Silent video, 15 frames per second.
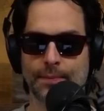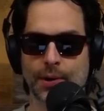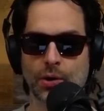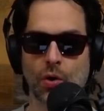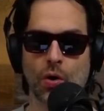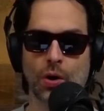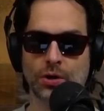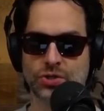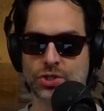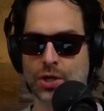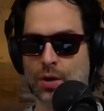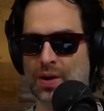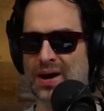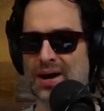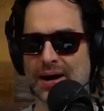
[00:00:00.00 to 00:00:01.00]
But
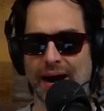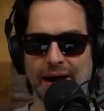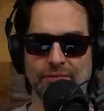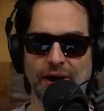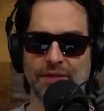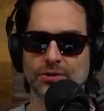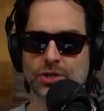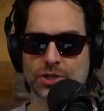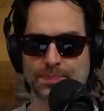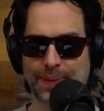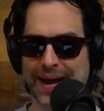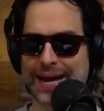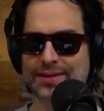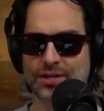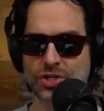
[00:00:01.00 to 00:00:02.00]
also, I'd rather just
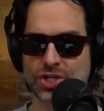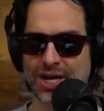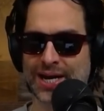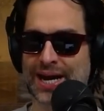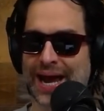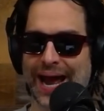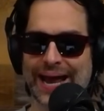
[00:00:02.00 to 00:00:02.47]
pay the shit